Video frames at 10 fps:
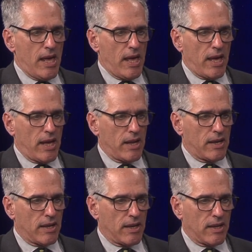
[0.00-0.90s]
and
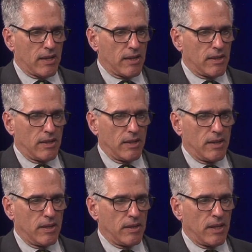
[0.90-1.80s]
uh,
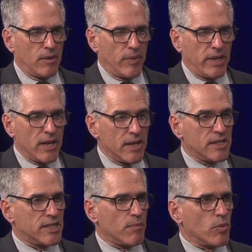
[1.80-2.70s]
they, we needed to
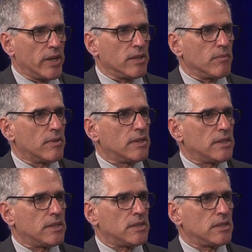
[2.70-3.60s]
separate them.
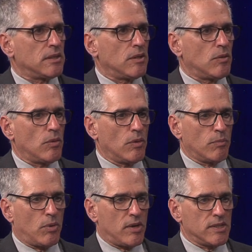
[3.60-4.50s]
So
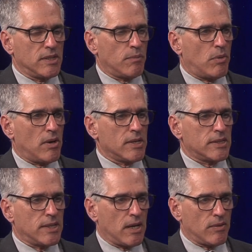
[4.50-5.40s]
Paws in the Parks
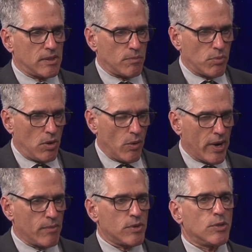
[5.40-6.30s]
now is a
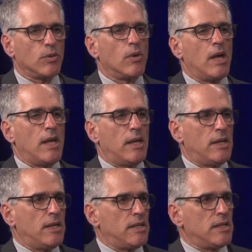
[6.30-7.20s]
program to
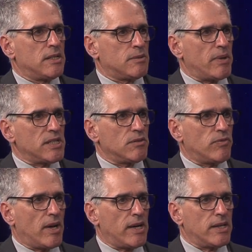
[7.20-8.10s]

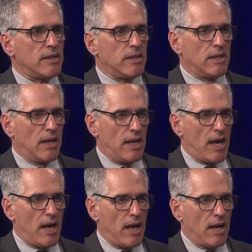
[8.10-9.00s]
specify
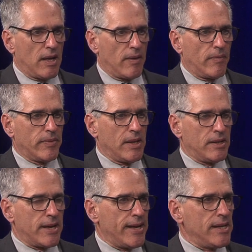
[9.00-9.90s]
um,
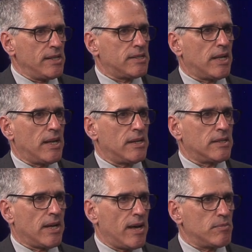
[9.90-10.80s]
days and
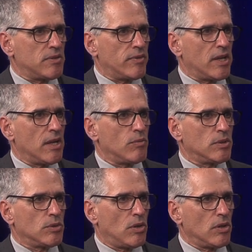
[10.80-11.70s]
times of day
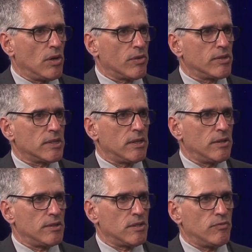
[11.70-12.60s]
when dog owners can
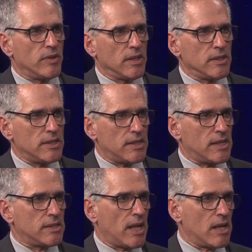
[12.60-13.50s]
use the fields
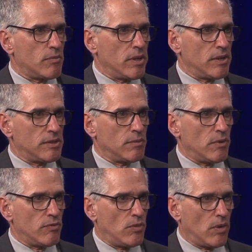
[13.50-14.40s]
as they had been using
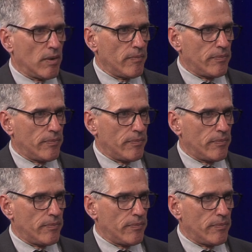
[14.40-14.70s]
before.